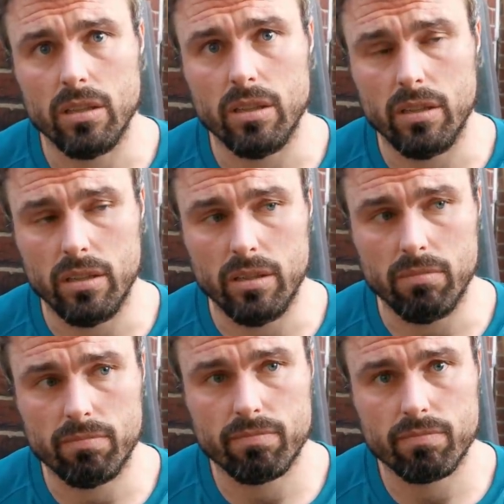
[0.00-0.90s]

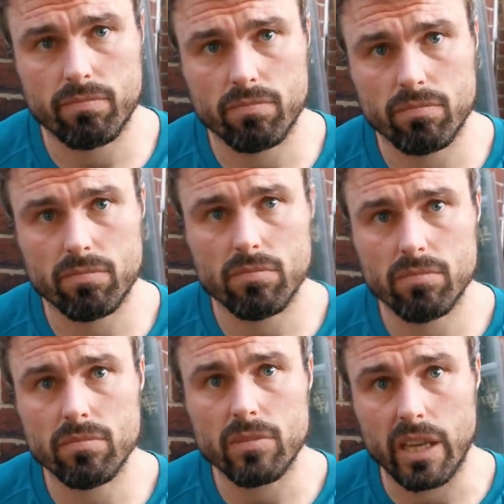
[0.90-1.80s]
There's a soft, aren't we,
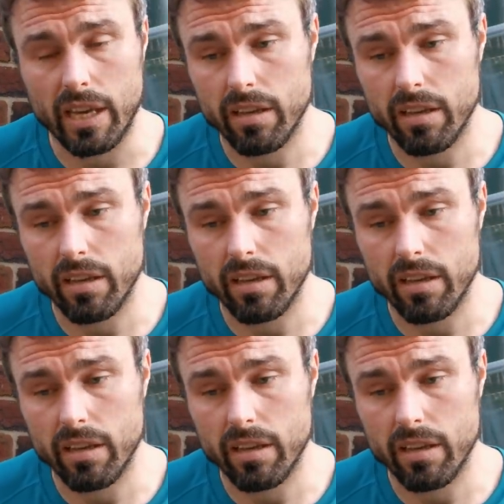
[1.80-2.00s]
up front?